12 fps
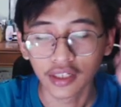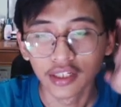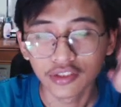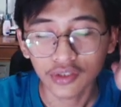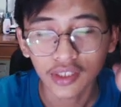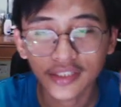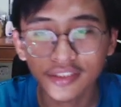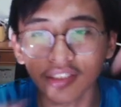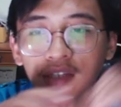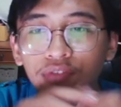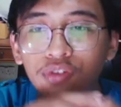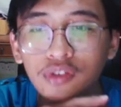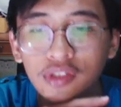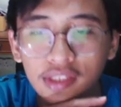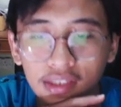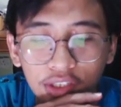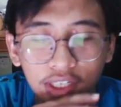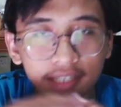So let's say if you
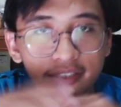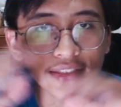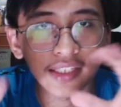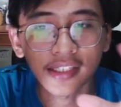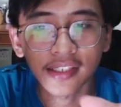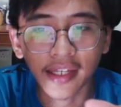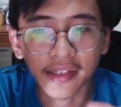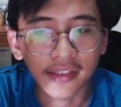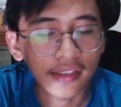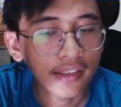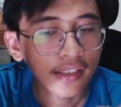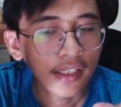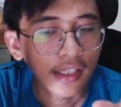guys think that the